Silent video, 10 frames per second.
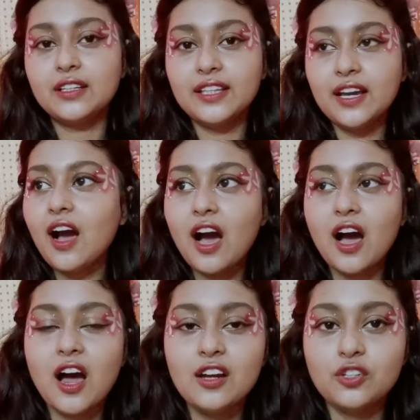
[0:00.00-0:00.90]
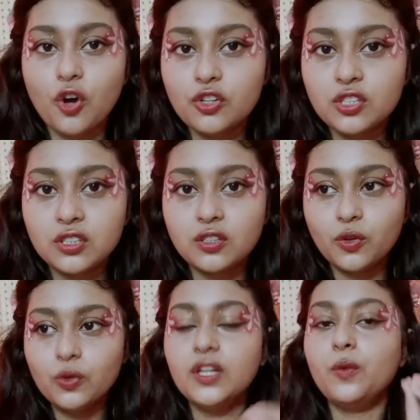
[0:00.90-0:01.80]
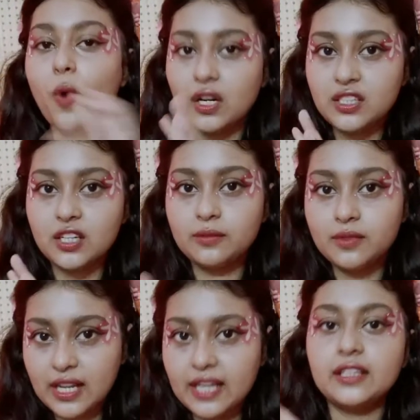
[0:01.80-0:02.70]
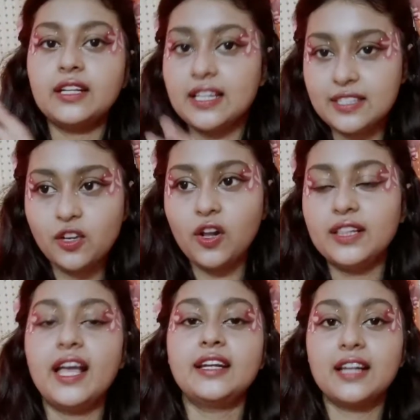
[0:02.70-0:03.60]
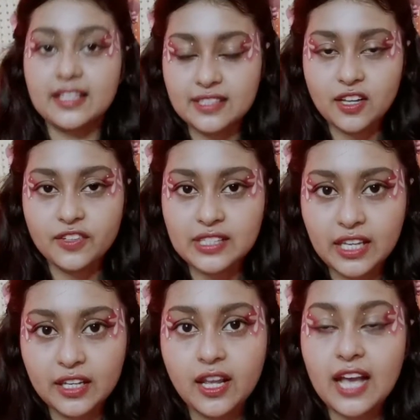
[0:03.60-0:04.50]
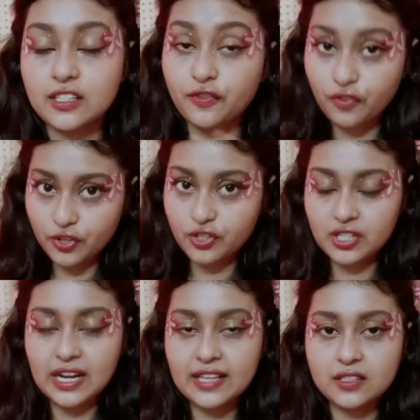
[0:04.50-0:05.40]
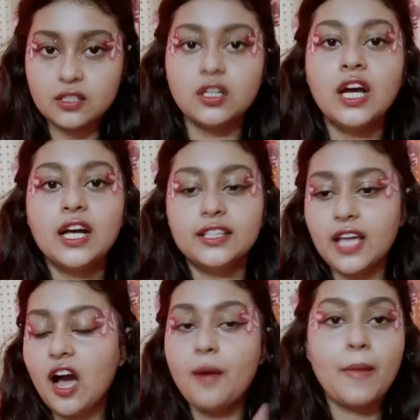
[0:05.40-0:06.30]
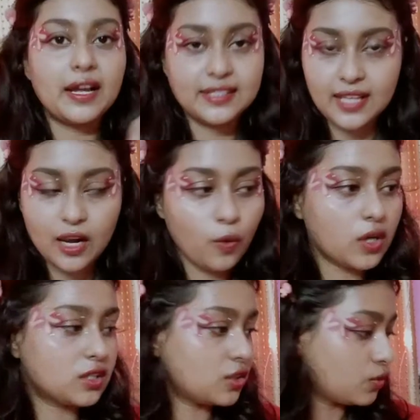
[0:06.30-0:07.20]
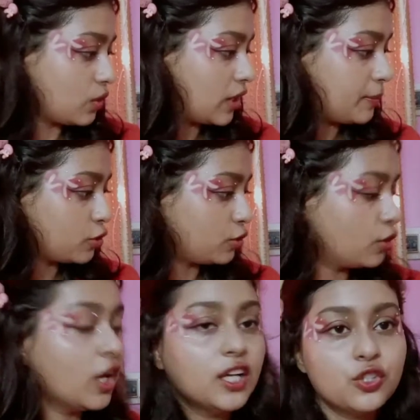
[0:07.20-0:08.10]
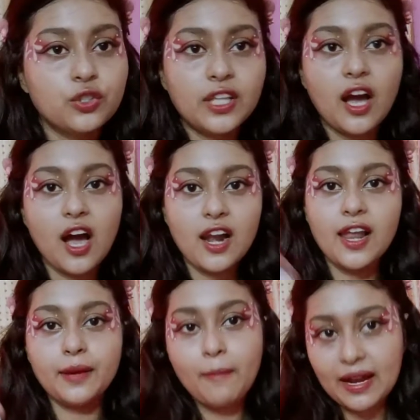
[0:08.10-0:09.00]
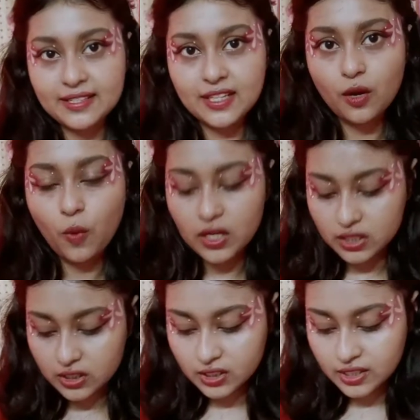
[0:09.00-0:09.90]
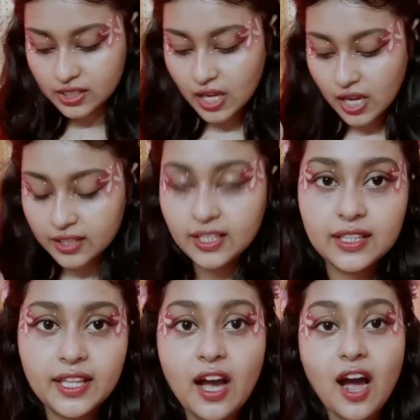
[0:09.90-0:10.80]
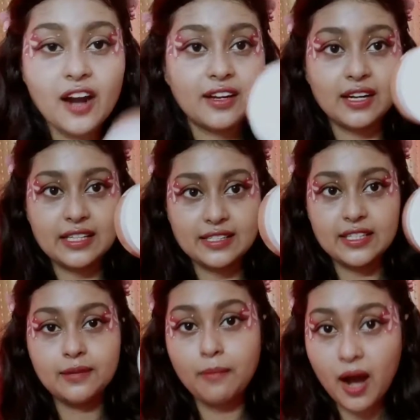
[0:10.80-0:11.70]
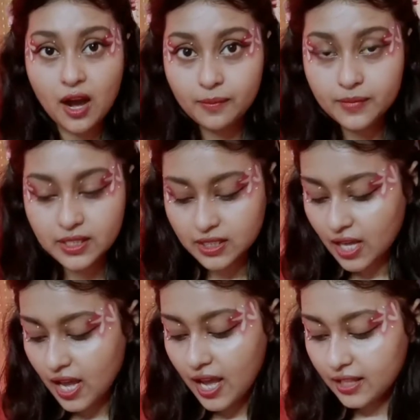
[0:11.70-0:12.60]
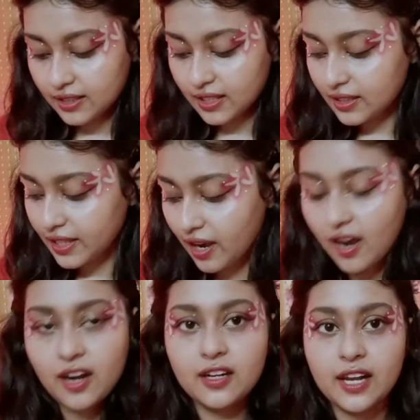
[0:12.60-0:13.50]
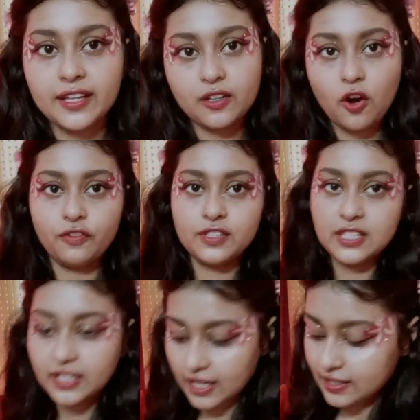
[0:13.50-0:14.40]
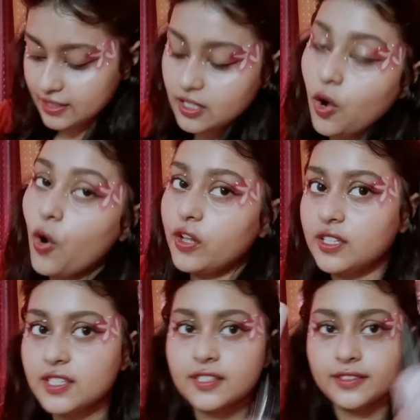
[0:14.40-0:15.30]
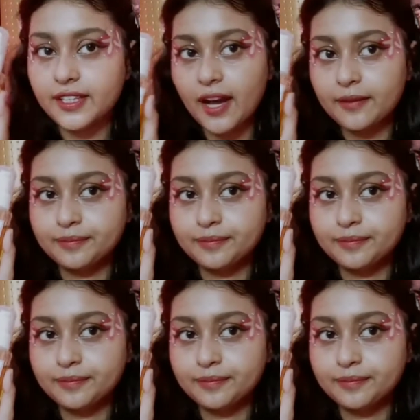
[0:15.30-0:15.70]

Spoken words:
there are not only one term like a cleansing oil that cleanses our skin as a first cleanser. There are micellar waters. Okay, let me show you. So there are like micellar waters, then there are cleansing balms, and then there are like obviously cleansing oils. Yeah,